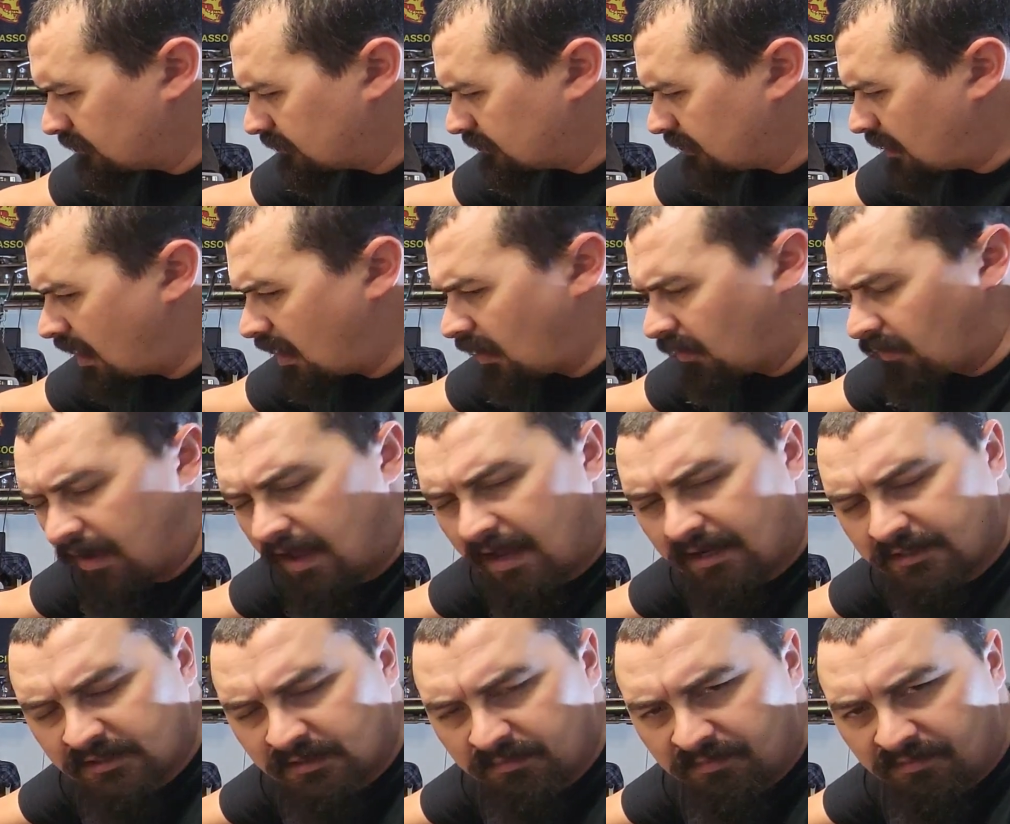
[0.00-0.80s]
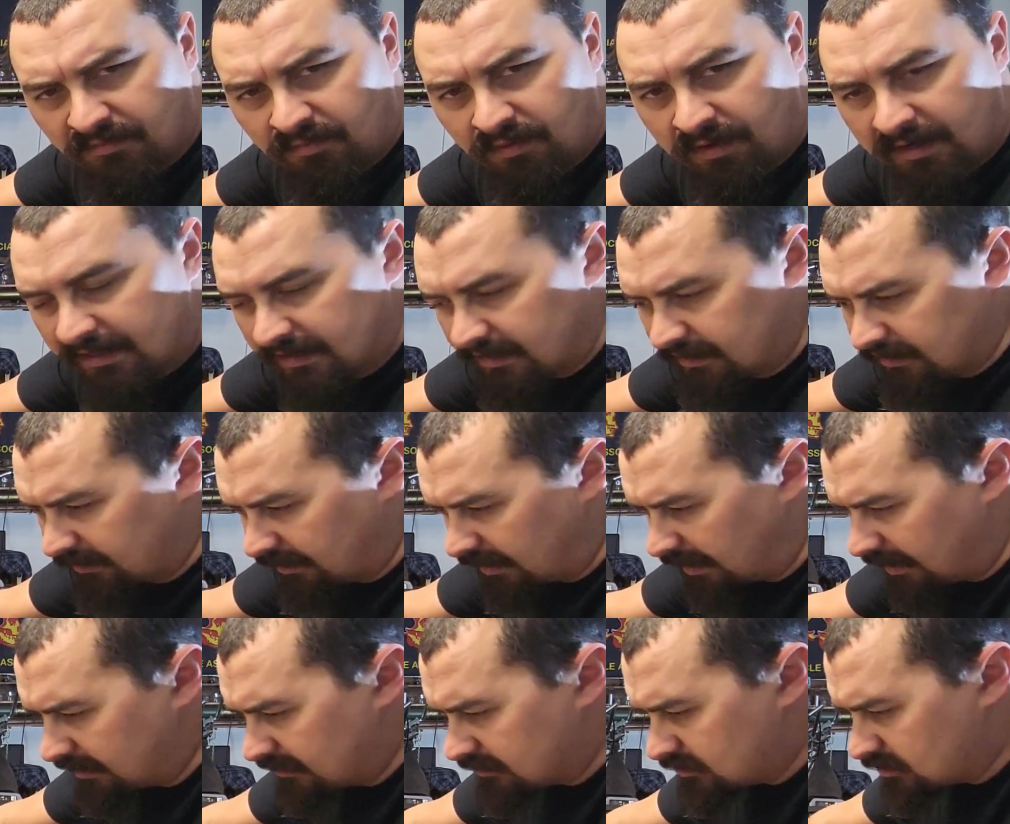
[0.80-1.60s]
Oh, actually, before I get into
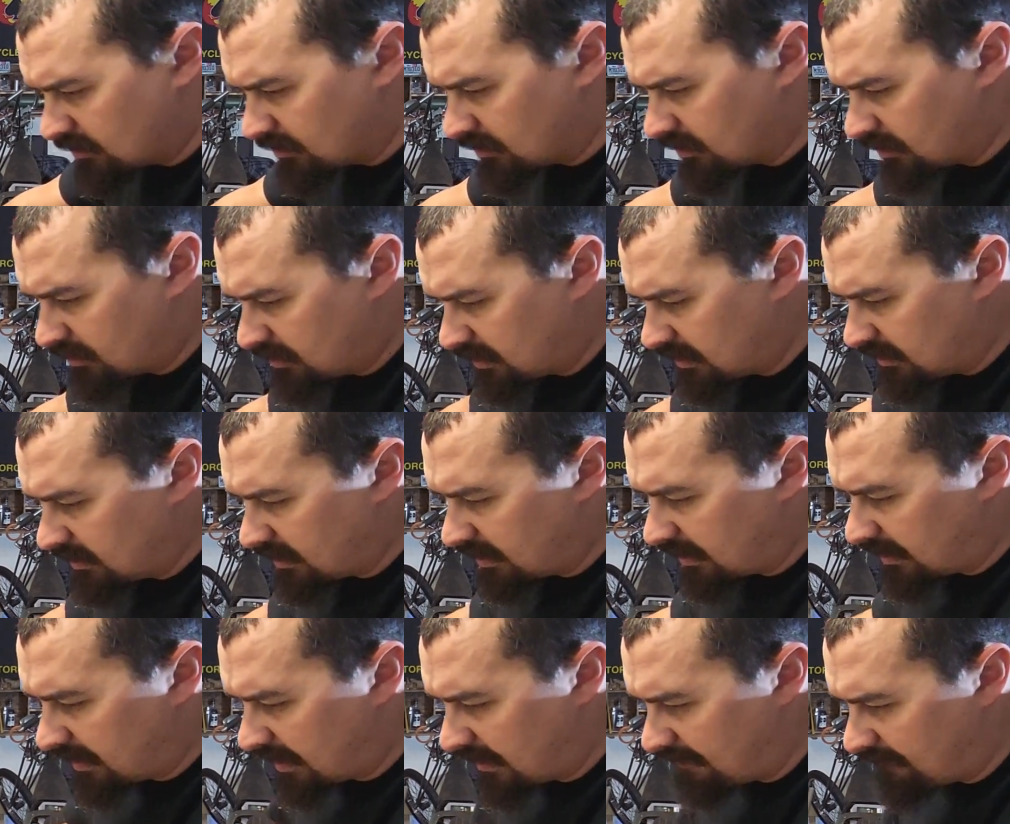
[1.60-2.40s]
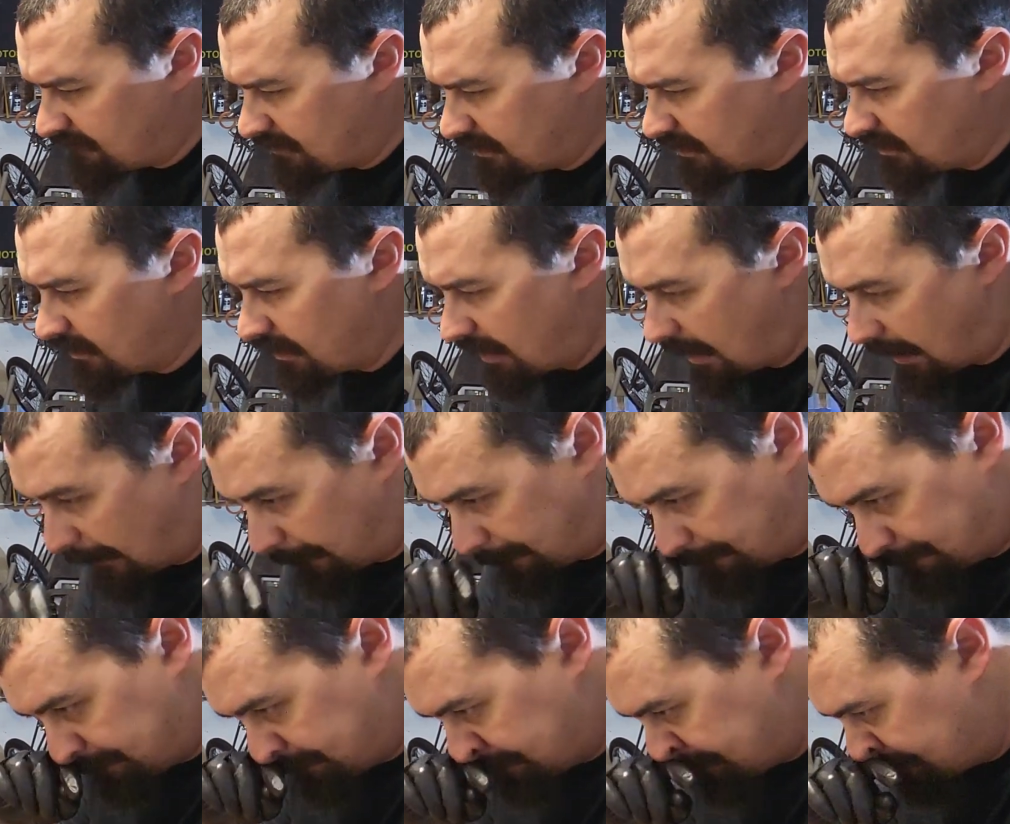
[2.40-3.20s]
that, so the thing that I can't figure
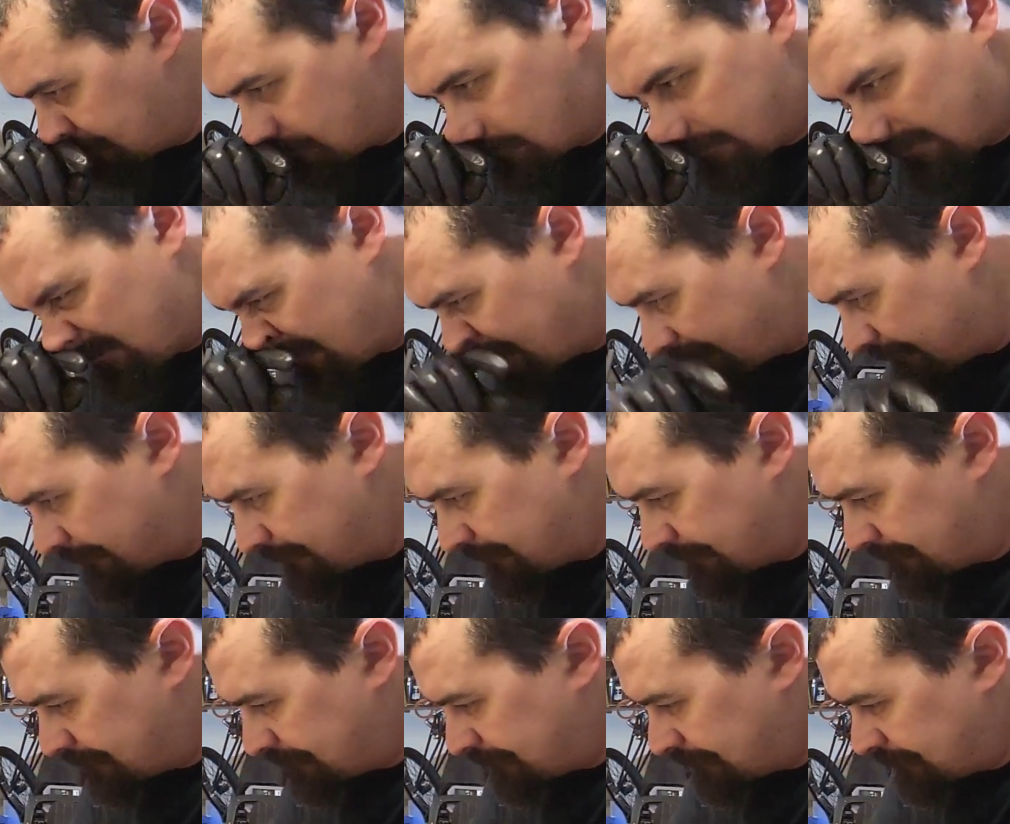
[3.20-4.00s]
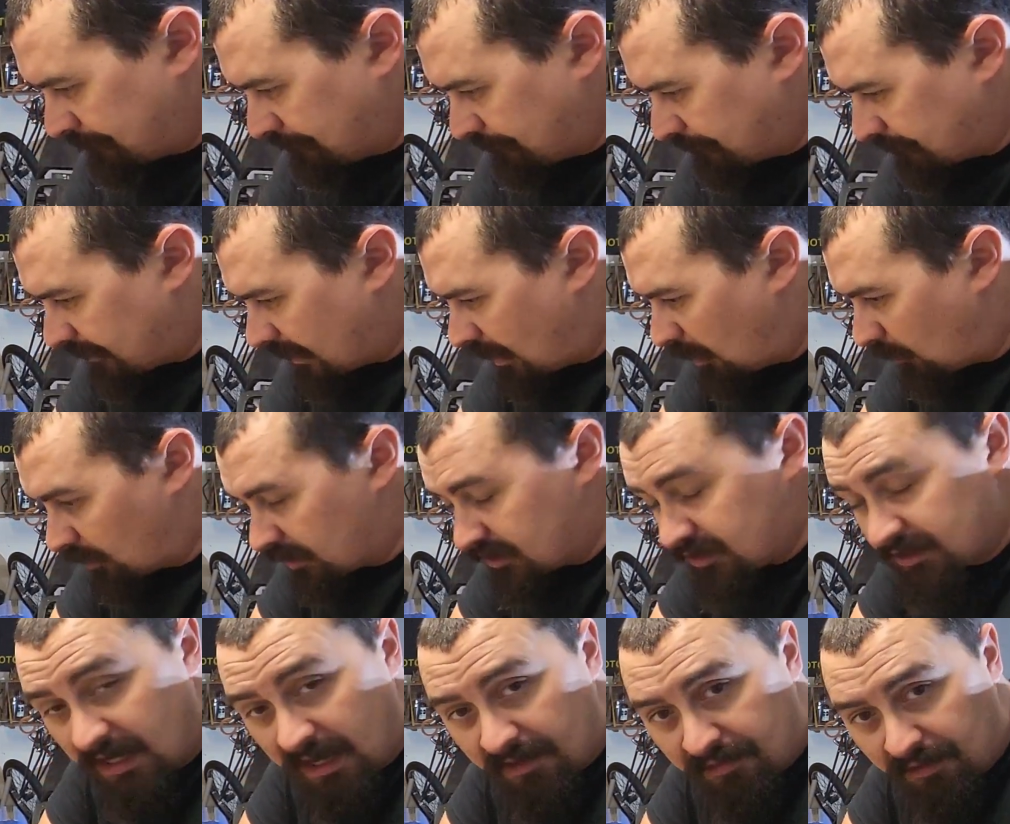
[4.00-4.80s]
out.
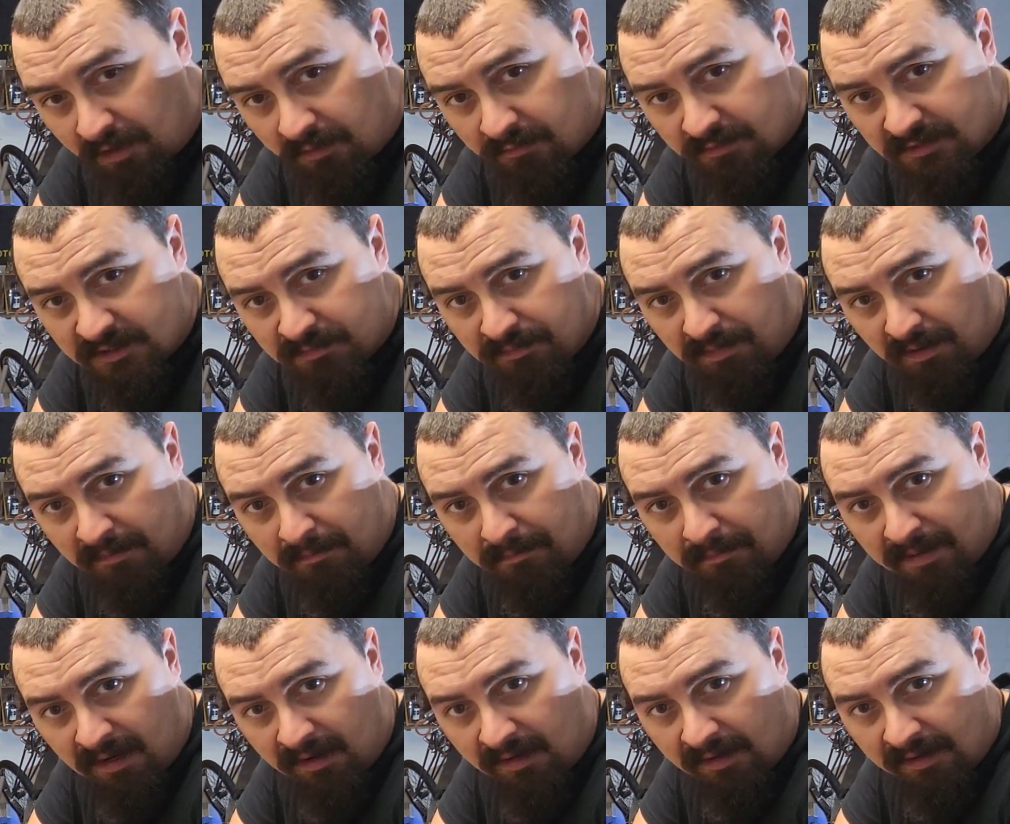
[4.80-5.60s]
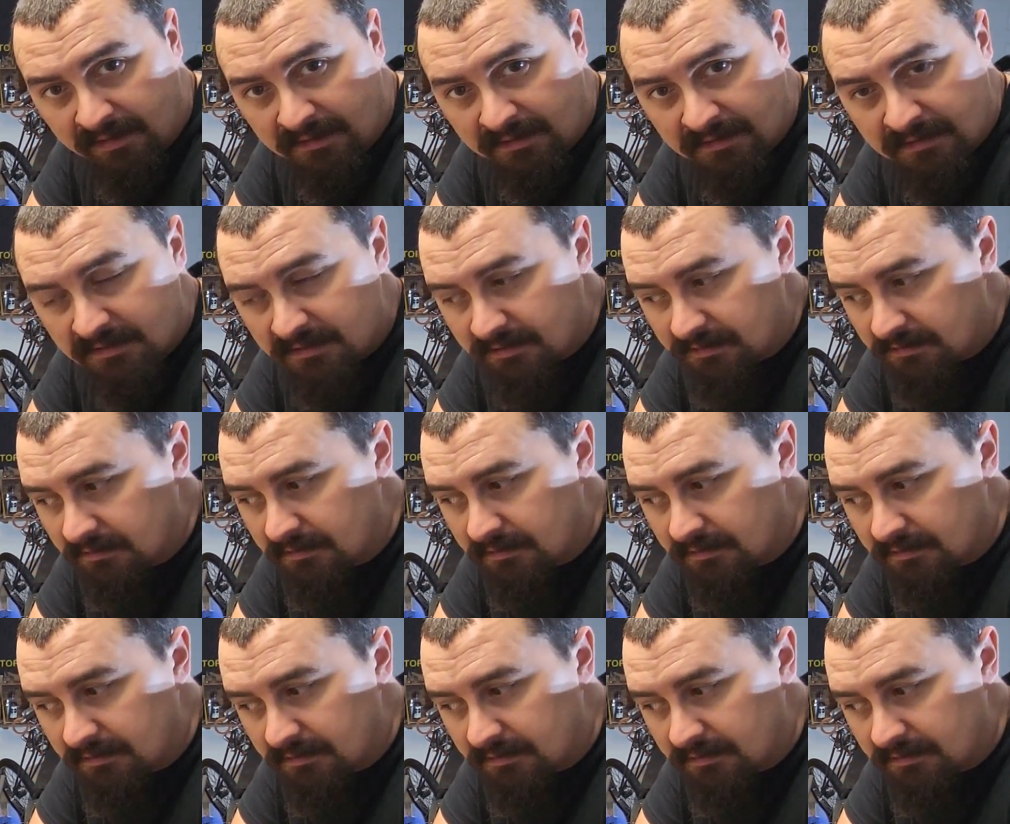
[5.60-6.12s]
Originally, I thought it was spun bearings.